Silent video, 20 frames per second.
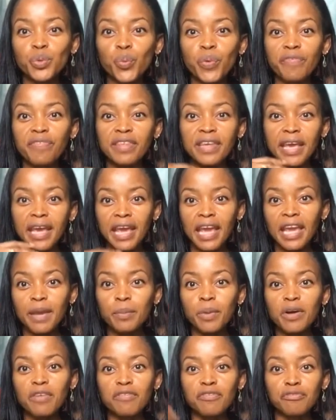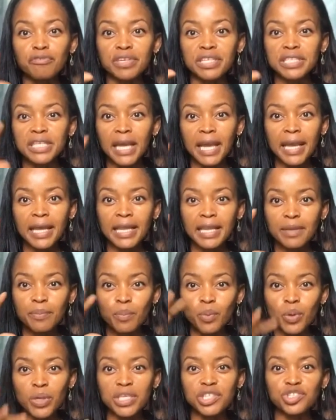with the aim of retaining
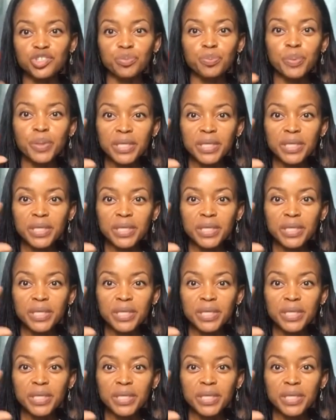moisture,